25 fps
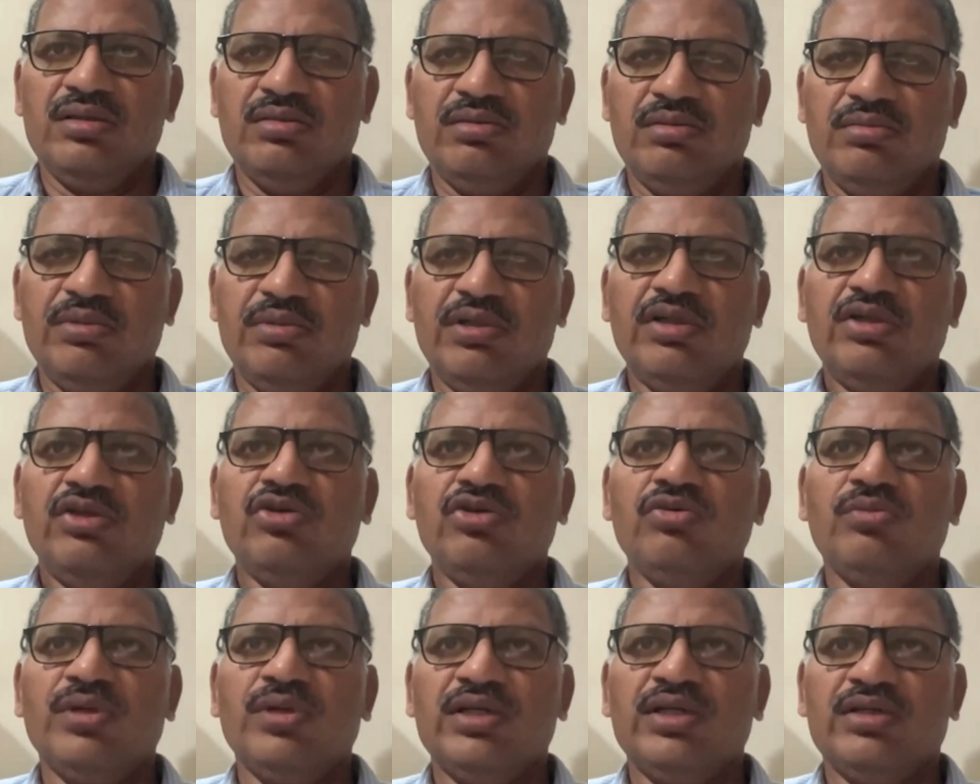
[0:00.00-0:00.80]
mean,
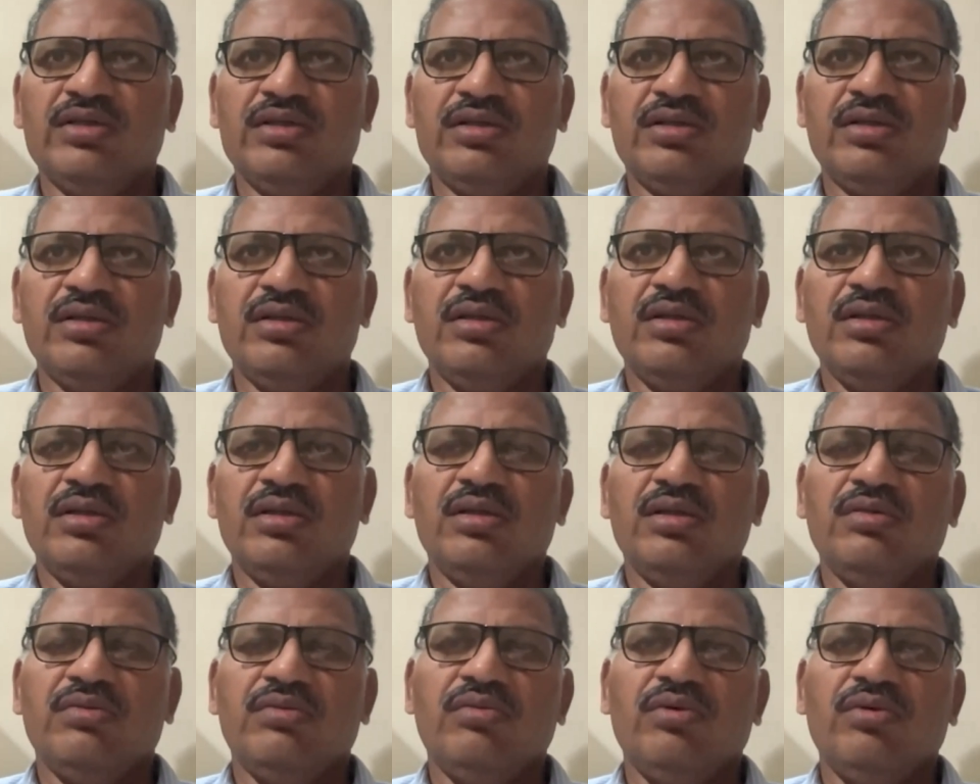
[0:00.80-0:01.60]
humans,
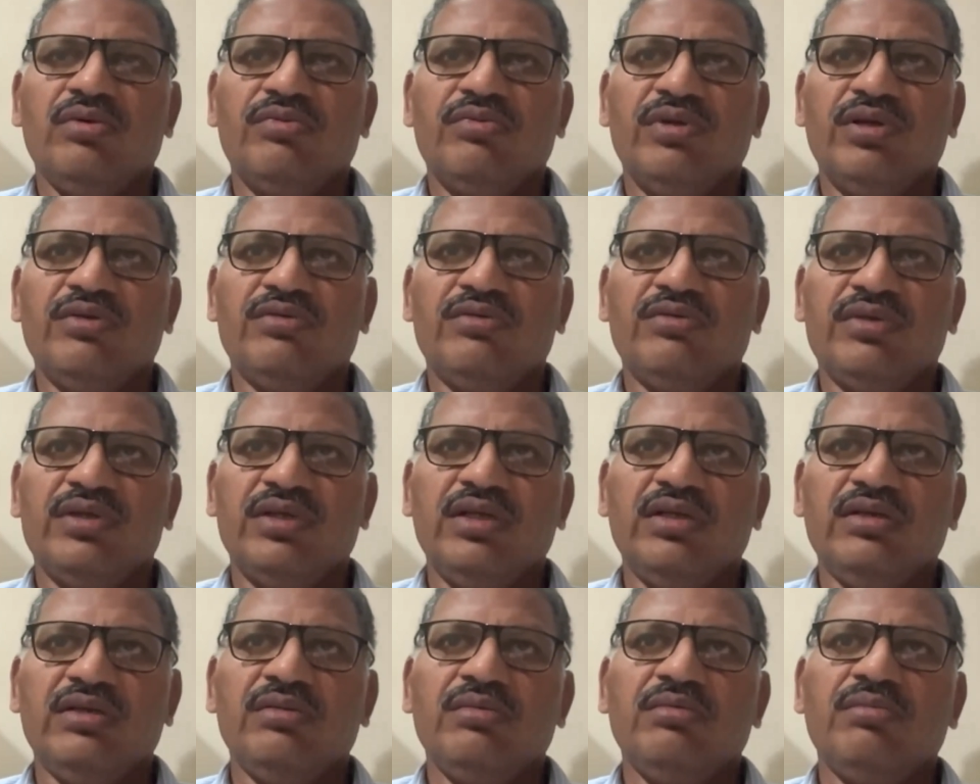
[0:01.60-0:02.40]
what we have
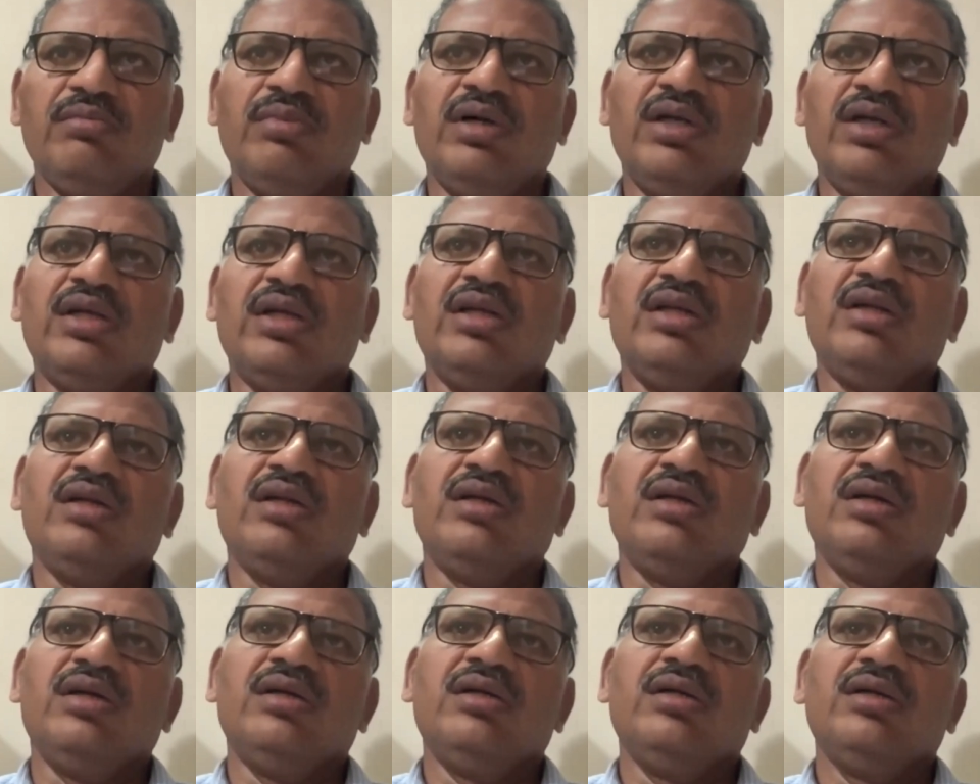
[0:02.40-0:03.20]
seen. But
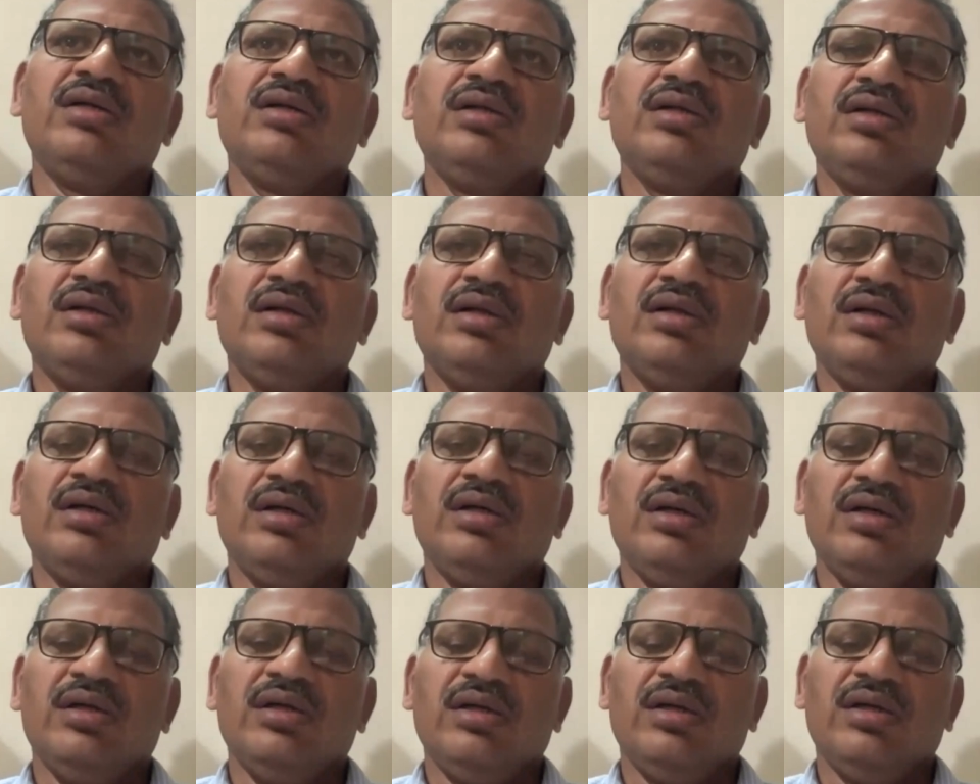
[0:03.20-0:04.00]
in
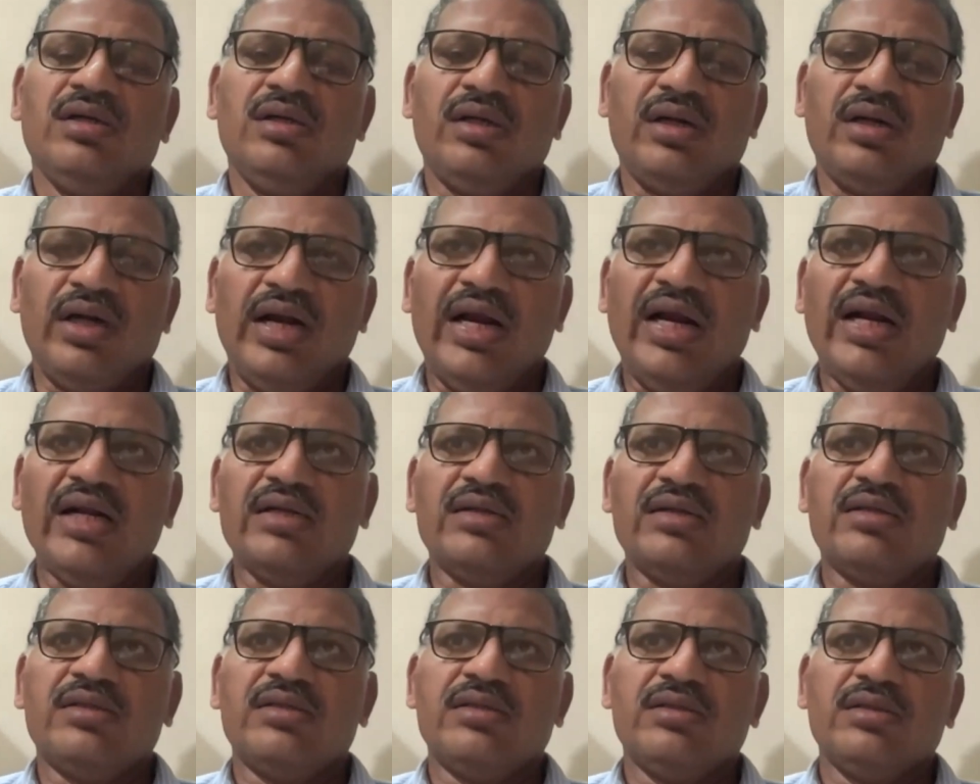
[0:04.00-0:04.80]

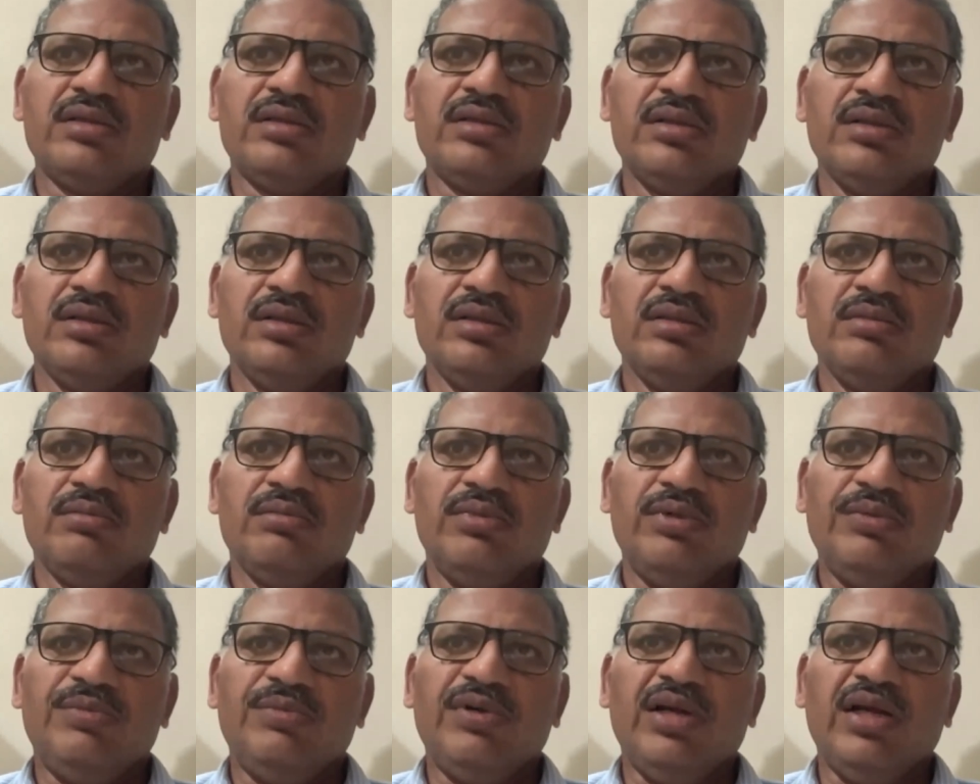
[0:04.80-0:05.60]
rats,
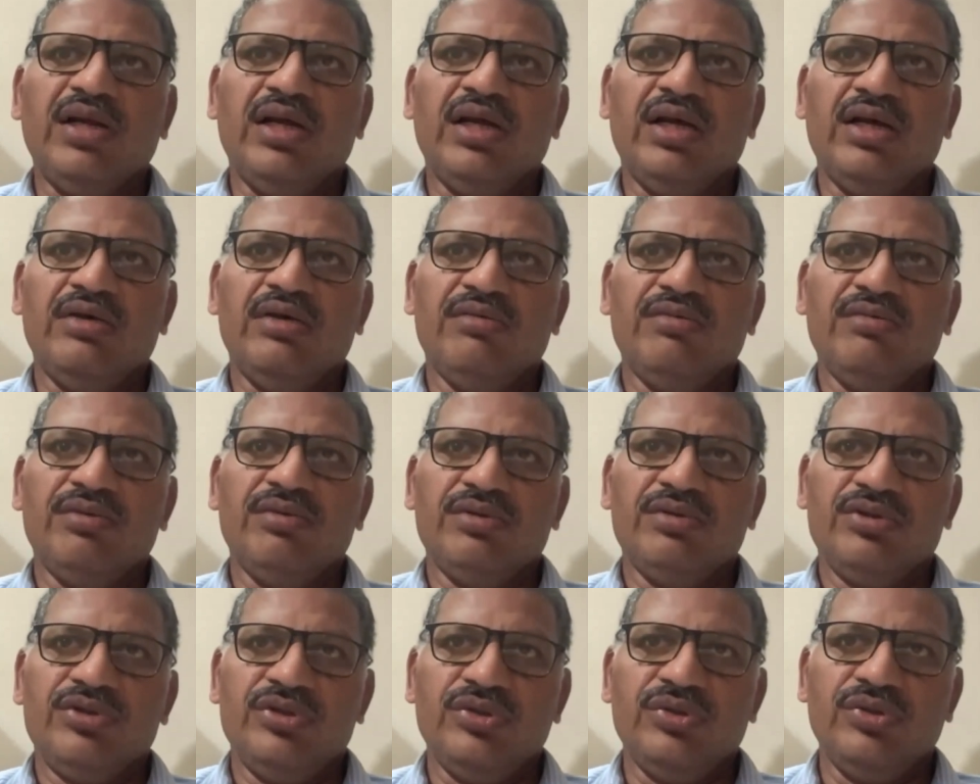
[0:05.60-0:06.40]
people
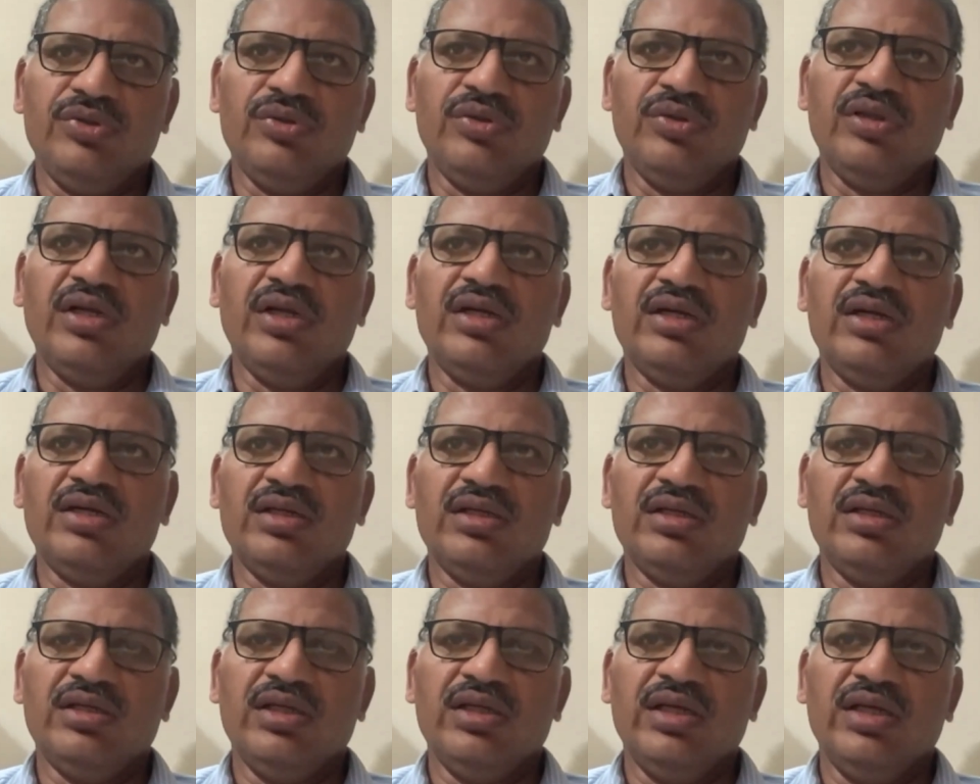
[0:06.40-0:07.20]
have shown that
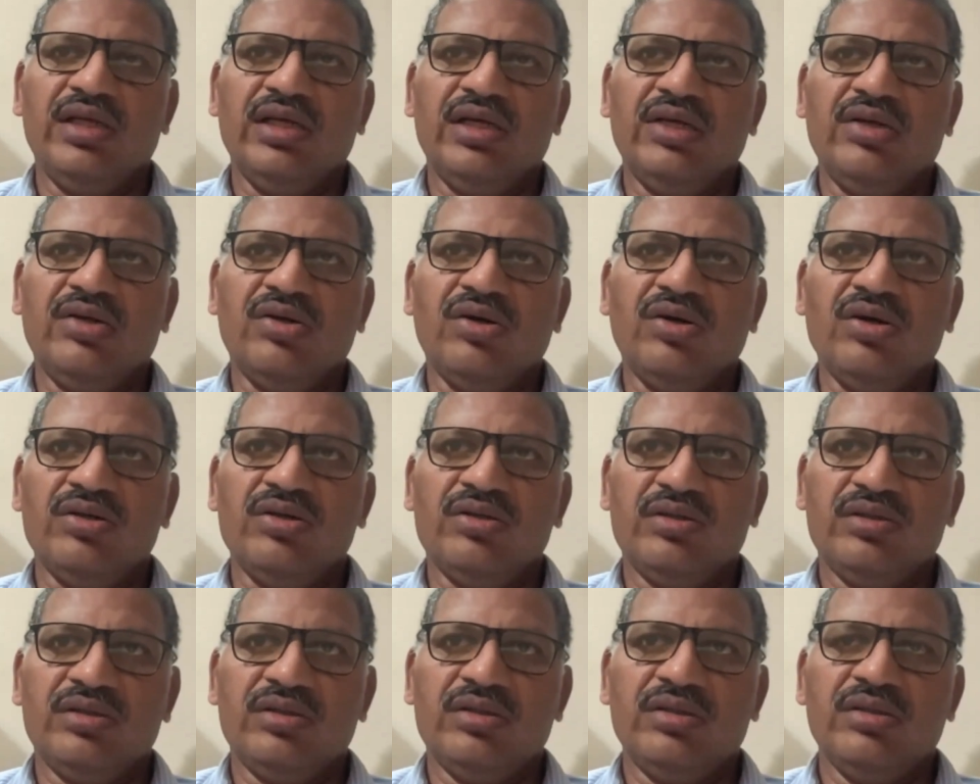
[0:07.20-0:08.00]
they can
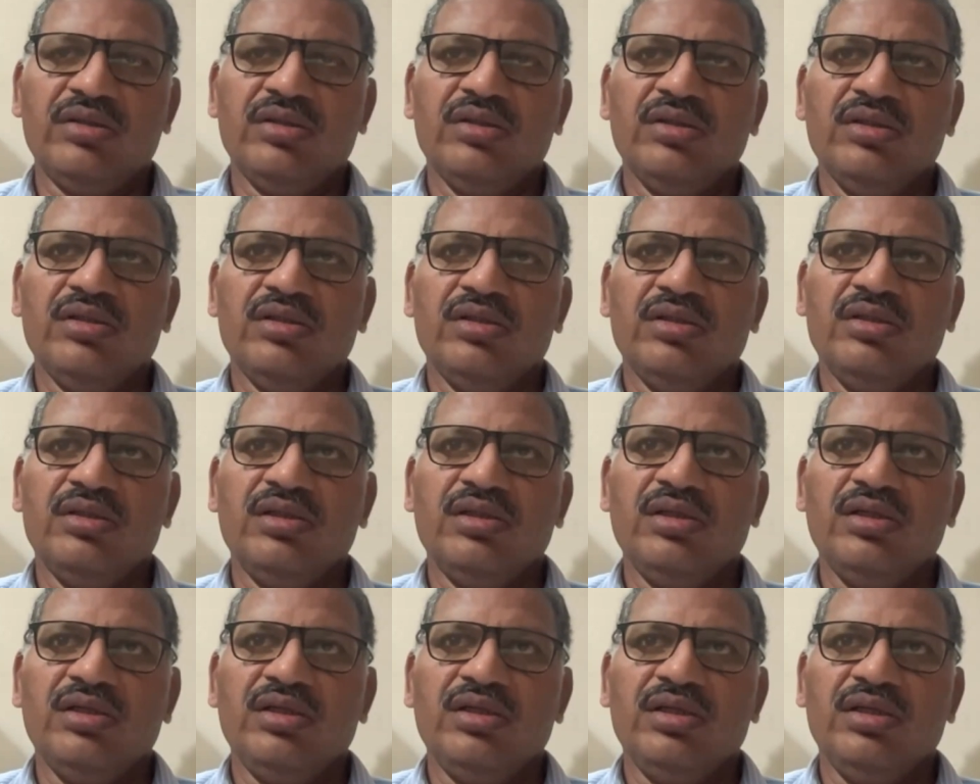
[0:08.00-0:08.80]
cause
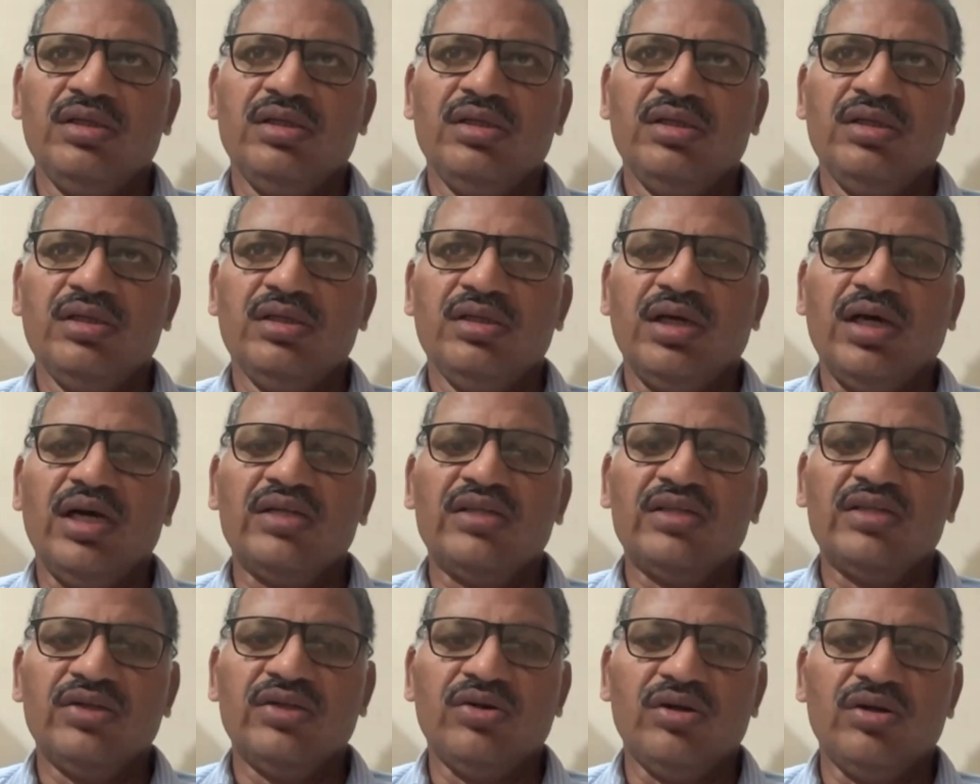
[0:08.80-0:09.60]
the
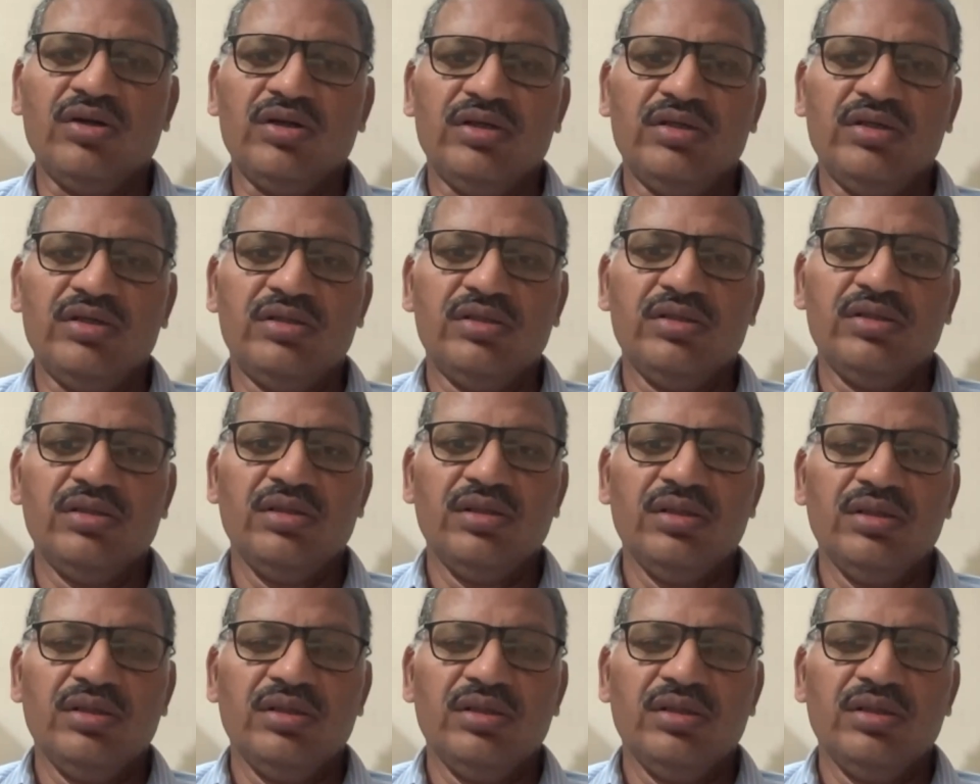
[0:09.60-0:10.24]
carcinoids.